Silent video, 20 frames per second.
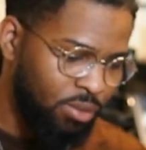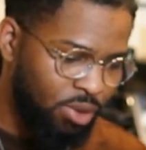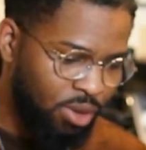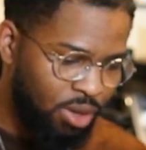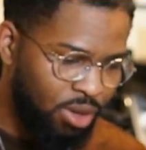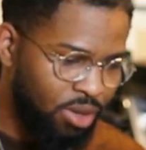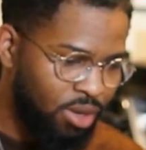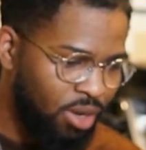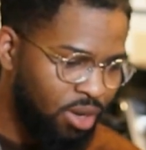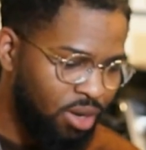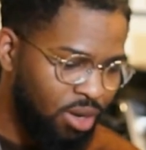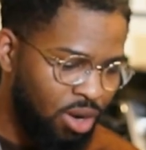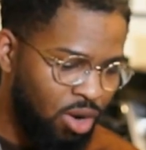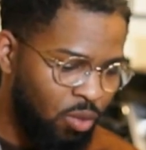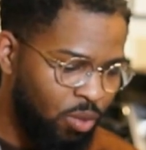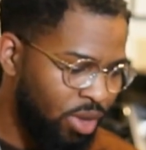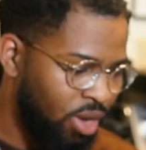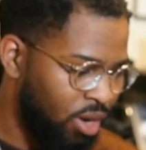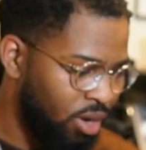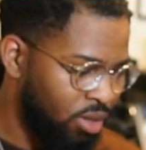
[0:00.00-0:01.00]
And then all
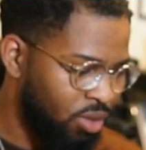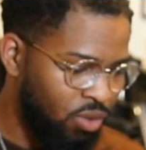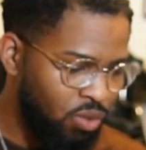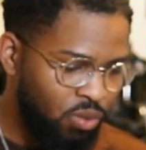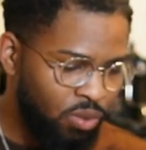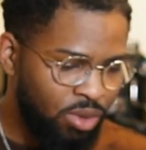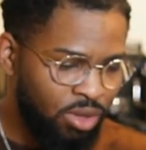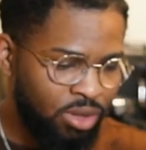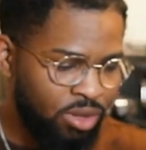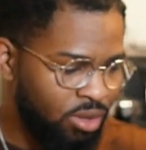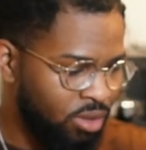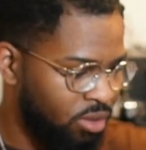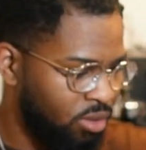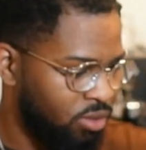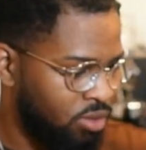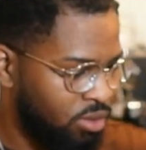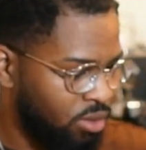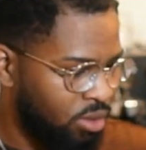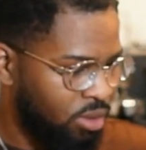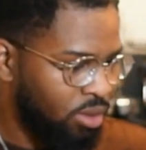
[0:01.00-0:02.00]
we got to do
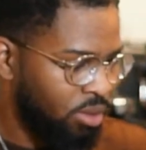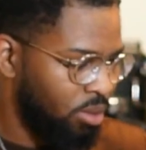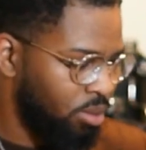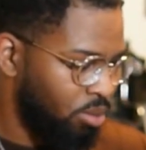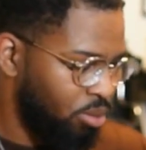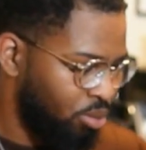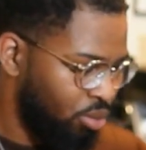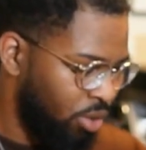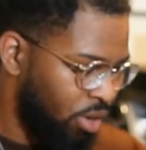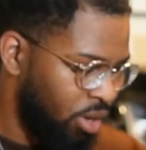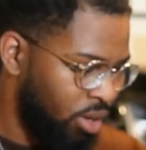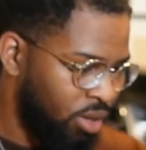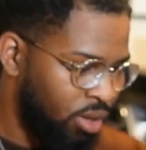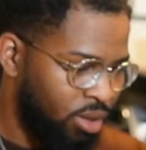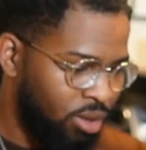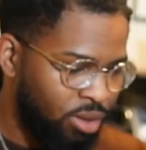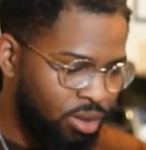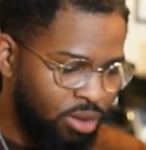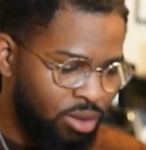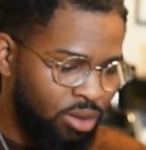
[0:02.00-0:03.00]
is
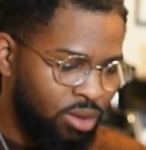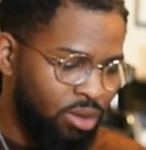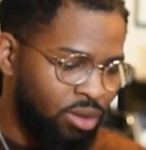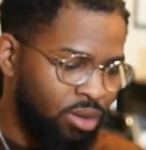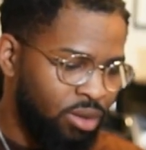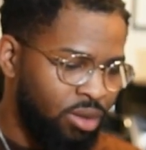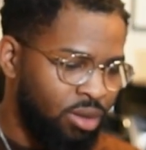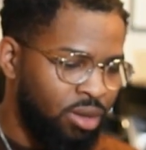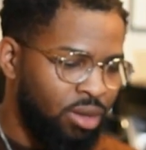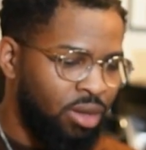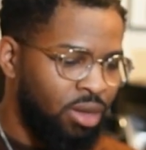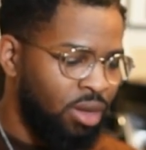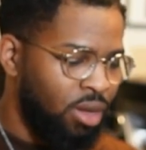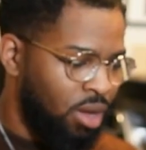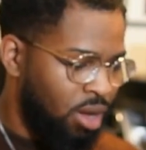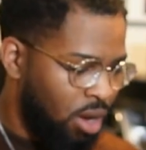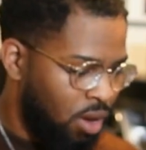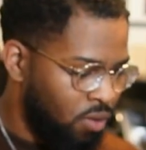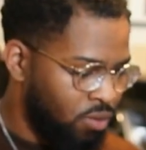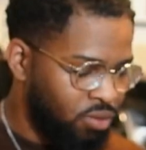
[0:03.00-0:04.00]
bring
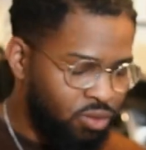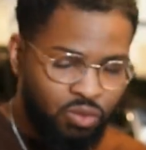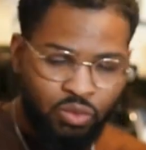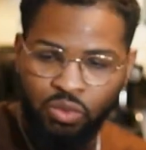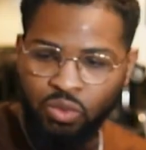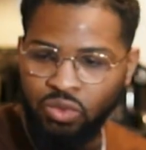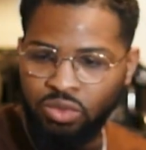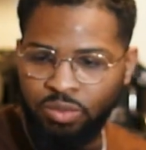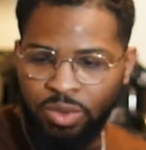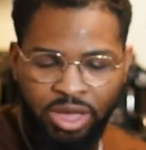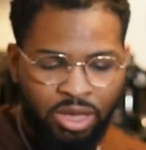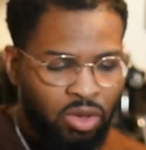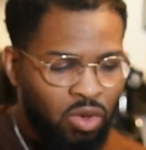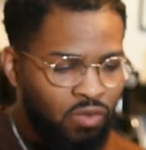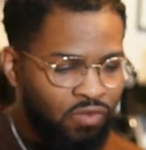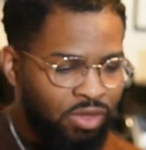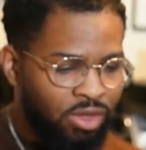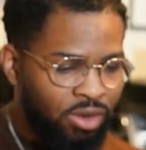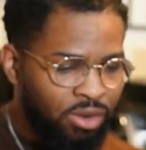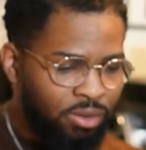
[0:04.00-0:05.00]
our screws back
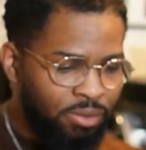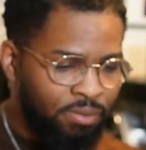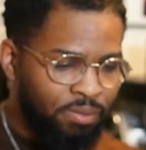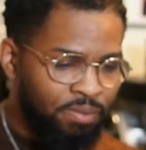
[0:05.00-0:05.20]
over here.